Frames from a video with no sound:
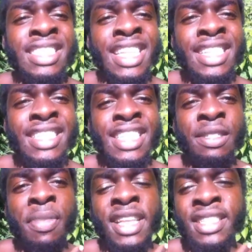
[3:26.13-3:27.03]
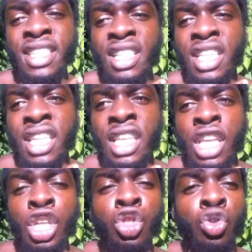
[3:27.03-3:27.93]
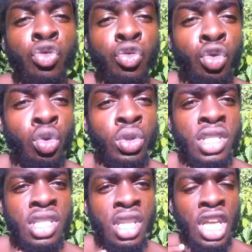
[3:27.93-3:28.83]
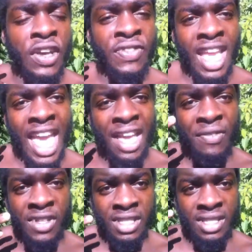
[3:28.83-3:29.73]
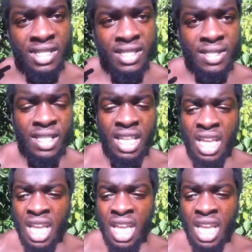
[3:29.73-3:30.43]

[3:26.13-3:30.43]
This is basically the root of the heavens.